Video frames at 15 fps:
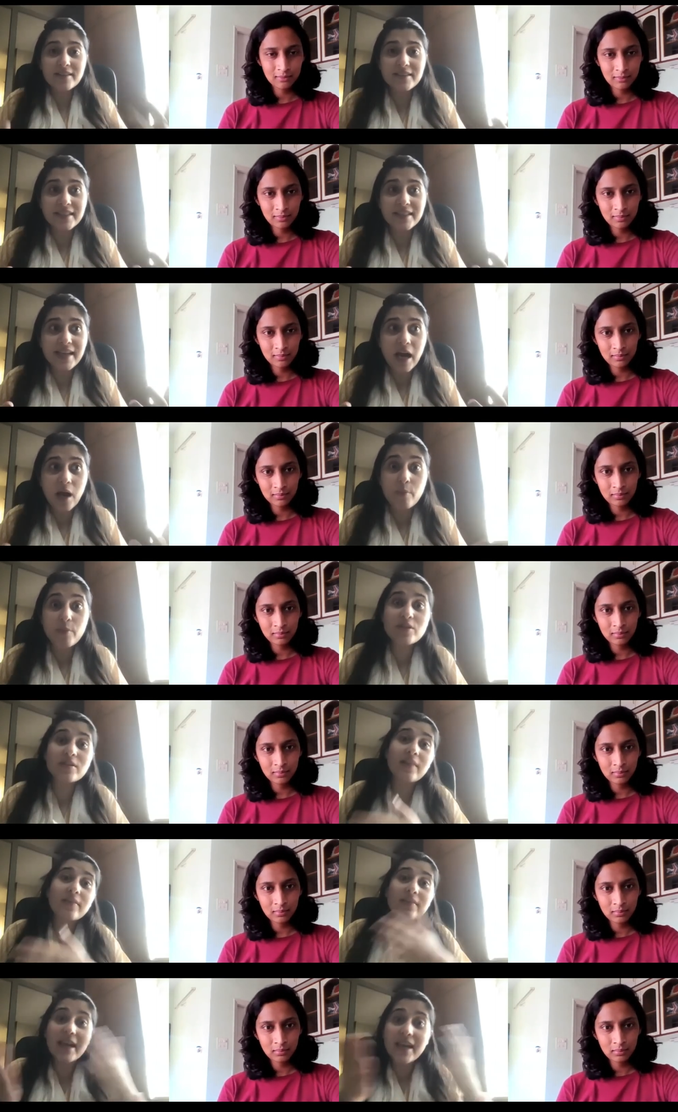Speaker 1: the academy so then
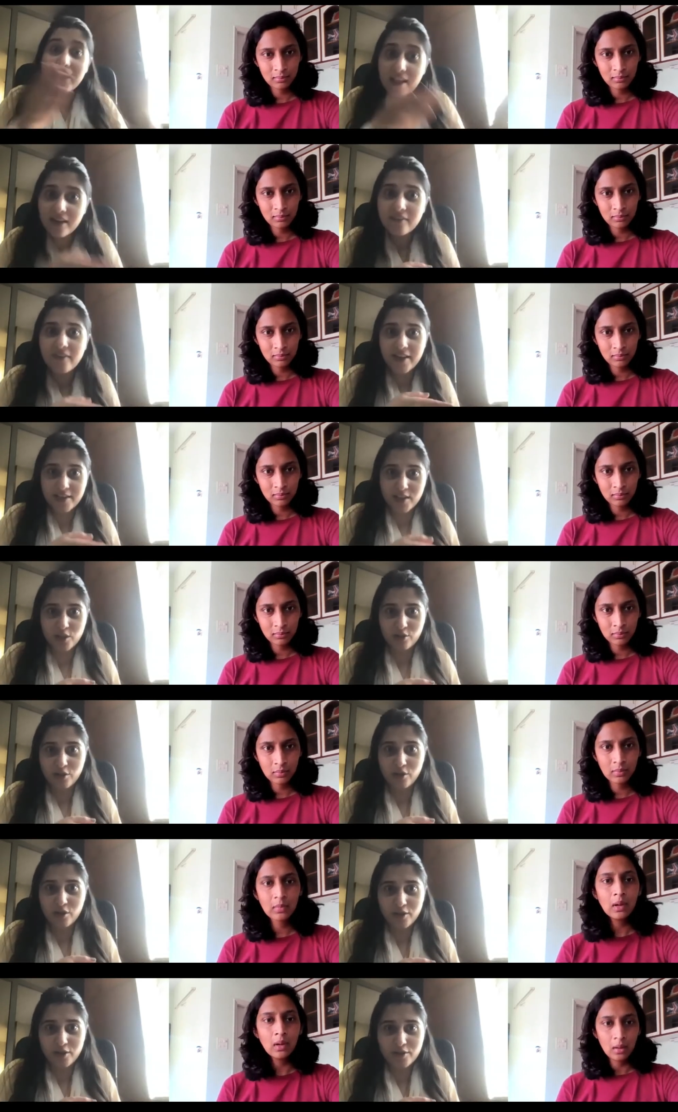they can invest in the
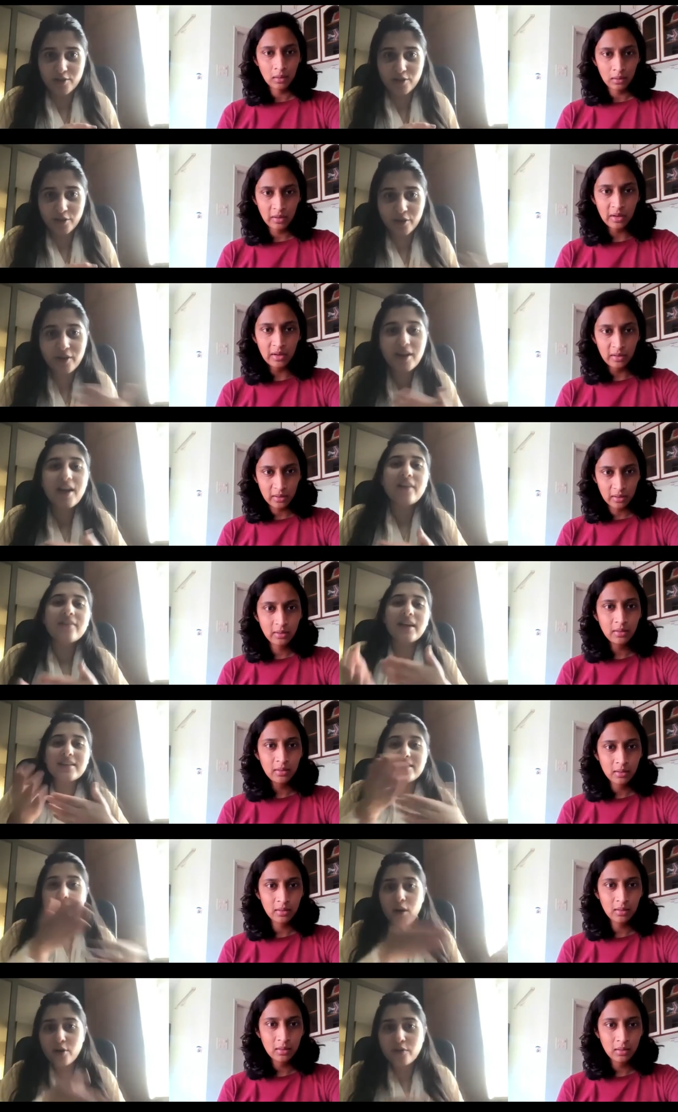girls. You know, right. that's
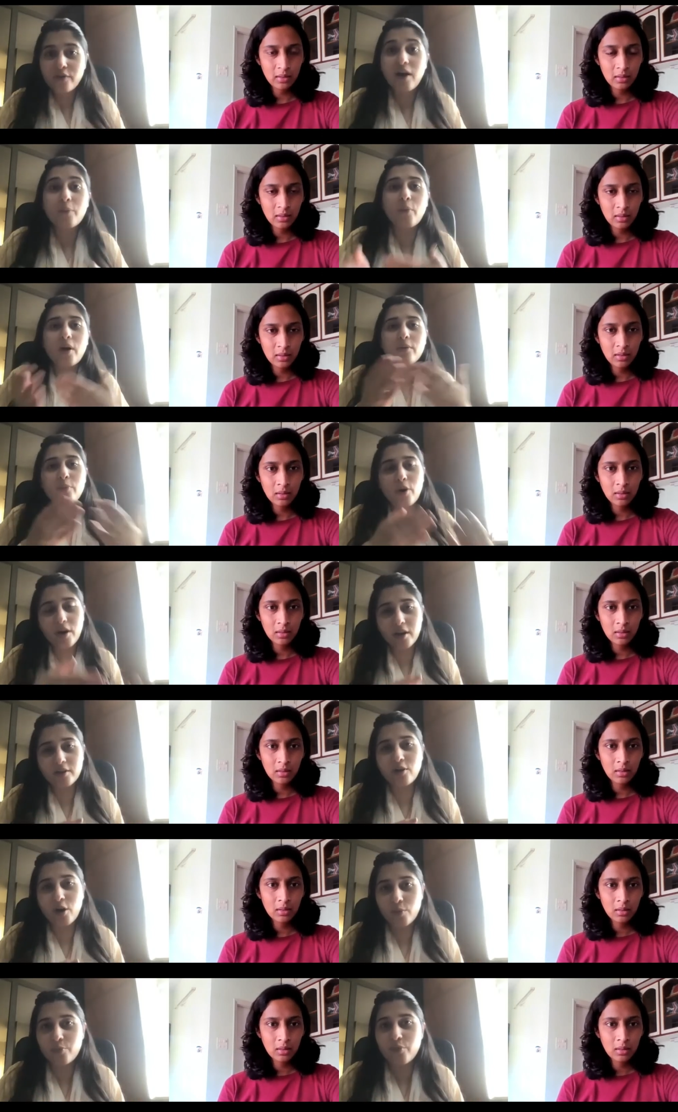kind of what, what our
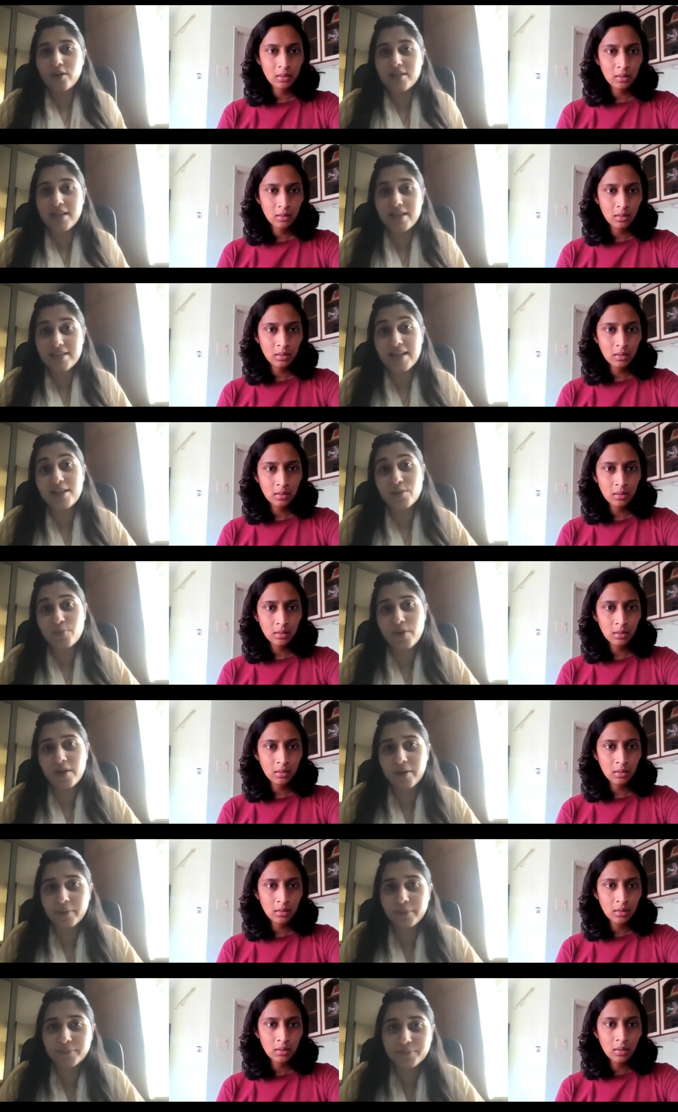thought process has been.
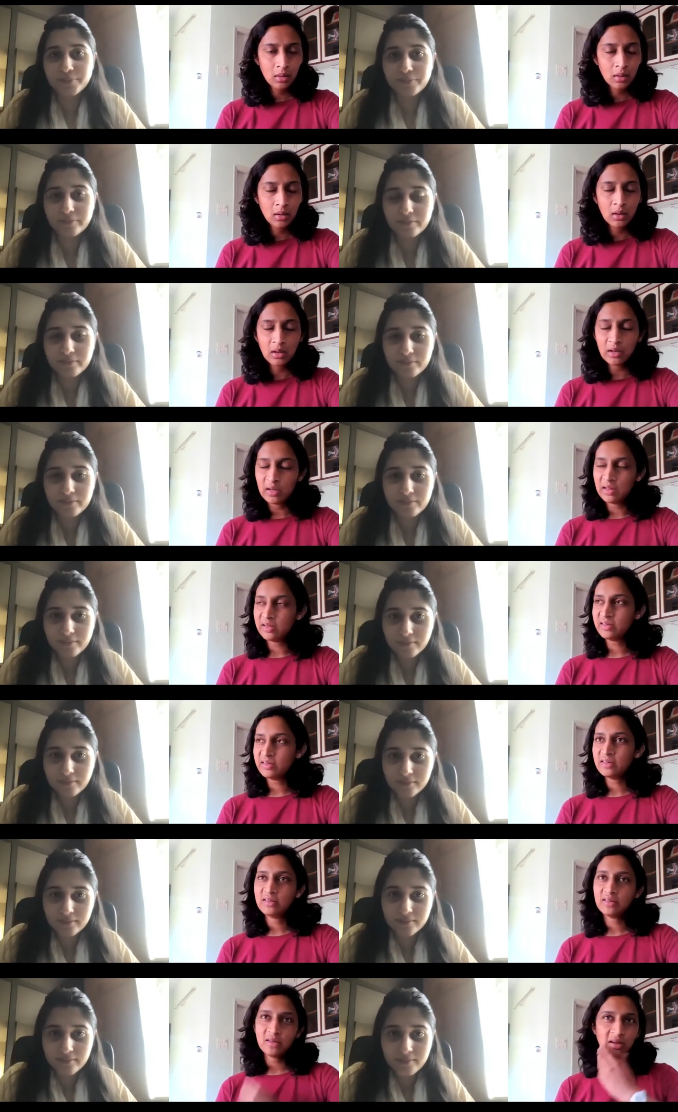
Speaker 2: This
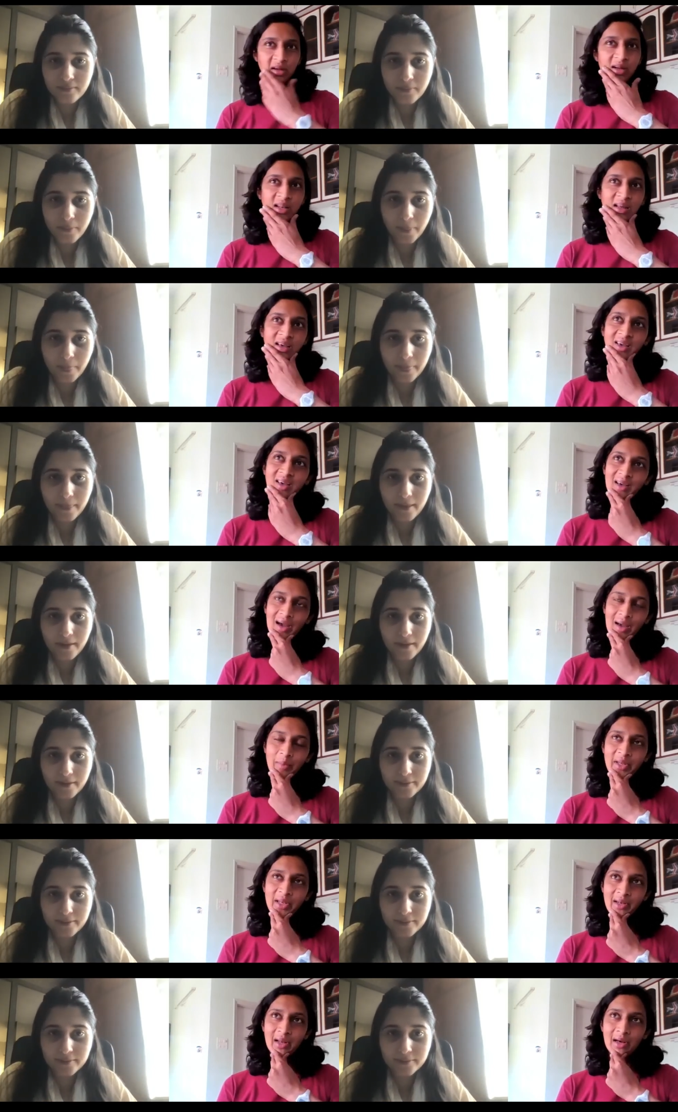is really, I
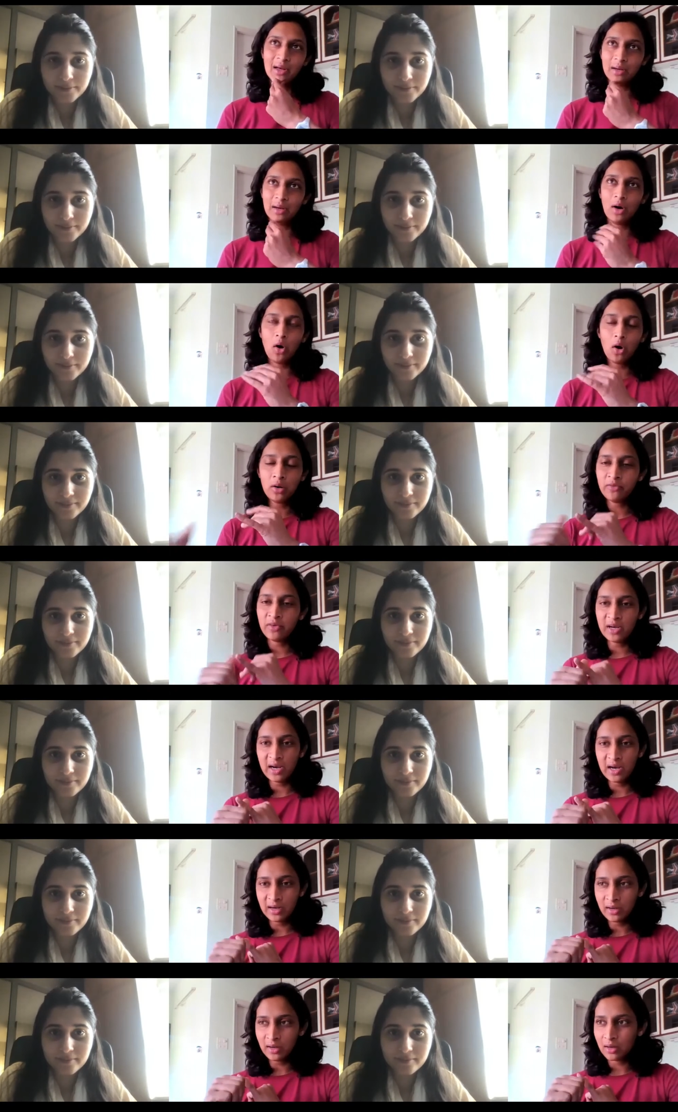mean, uh, on one
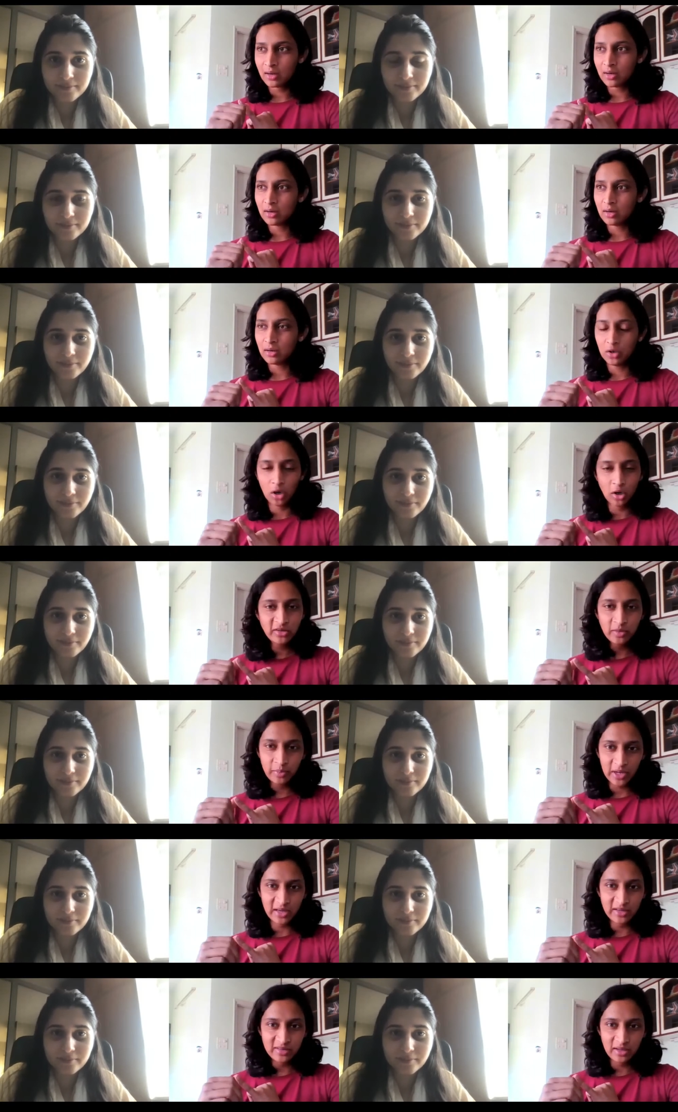hand, uh, not
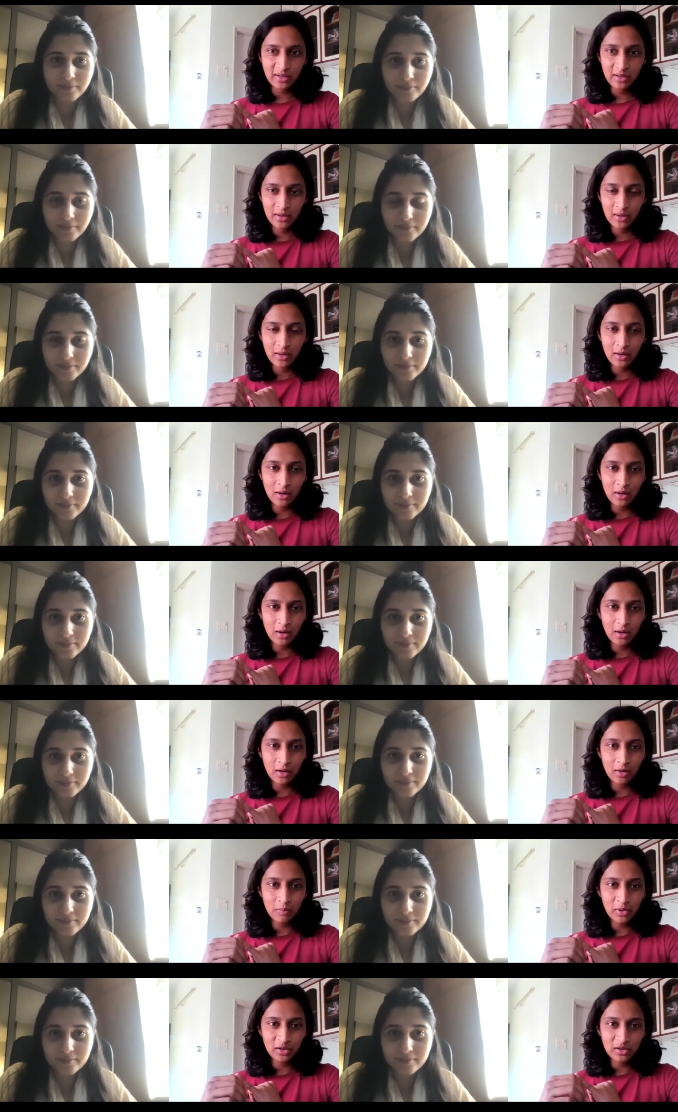surprising.
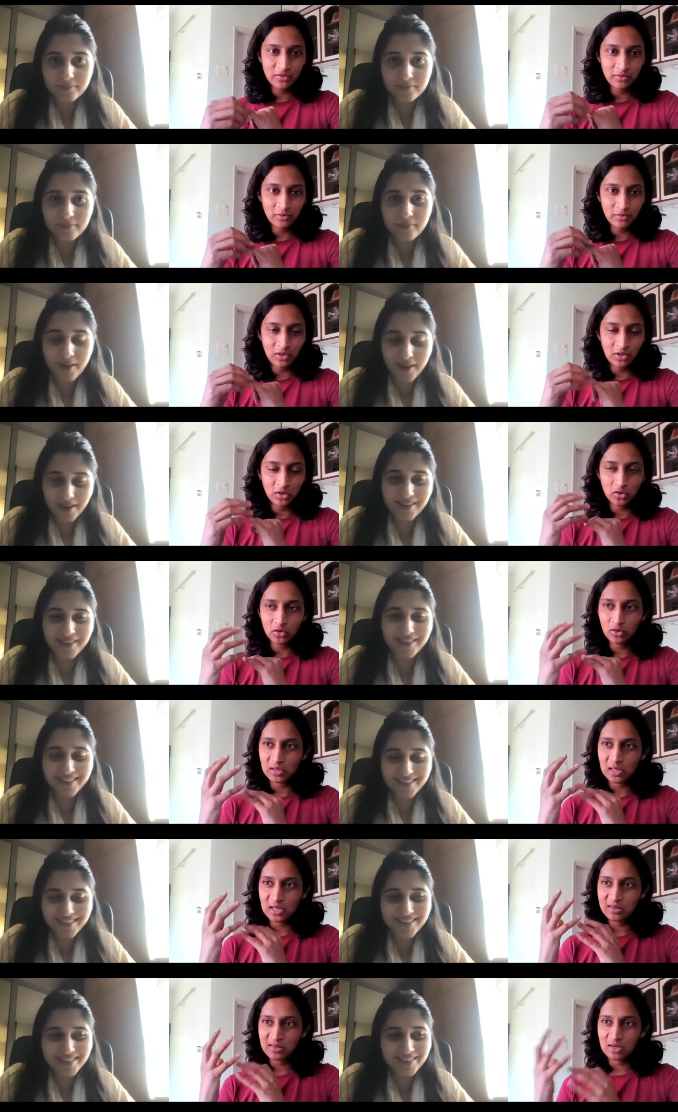Uh, because you
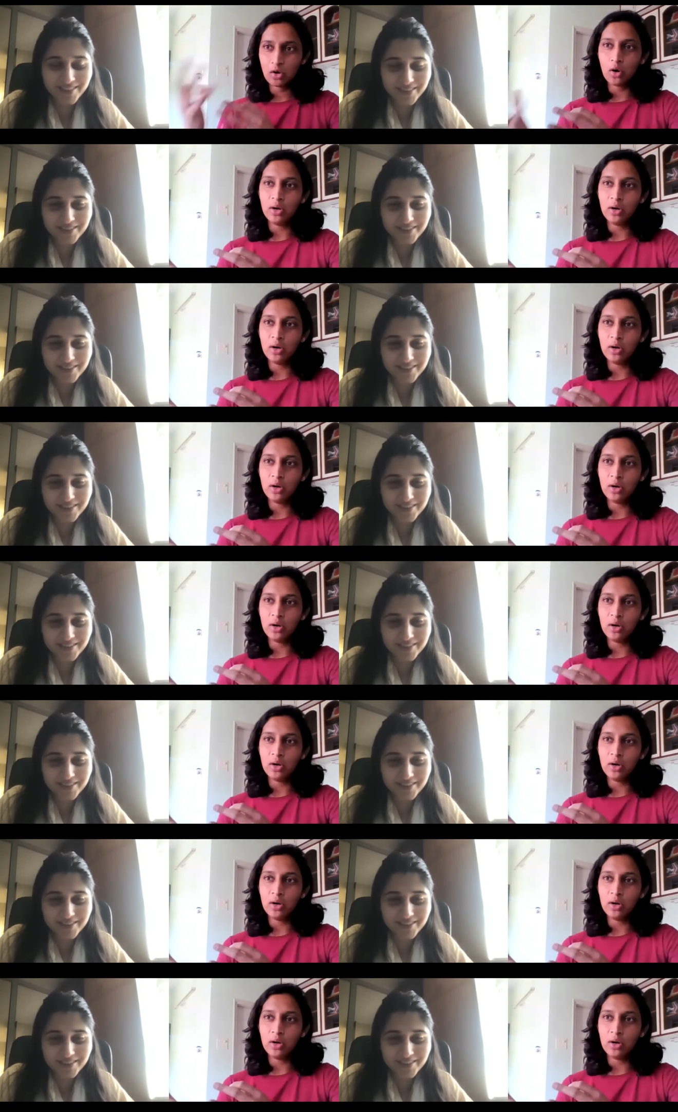know there's